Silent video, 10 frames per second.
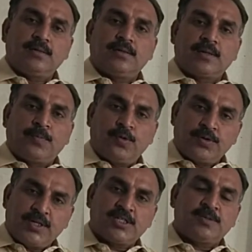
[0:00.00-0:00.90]

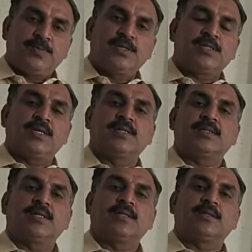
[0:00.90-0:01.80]
reported speech is
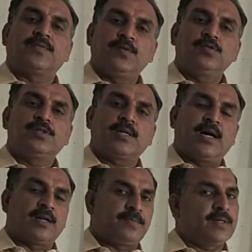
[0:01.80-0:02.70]
in the future
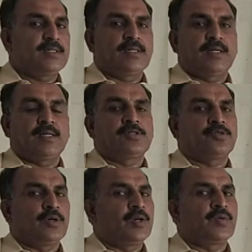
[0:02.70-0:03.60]
or present tense,
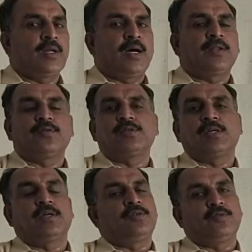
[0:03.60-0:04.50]
so it will also
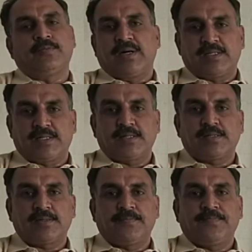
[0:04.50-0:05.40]
change into past tense.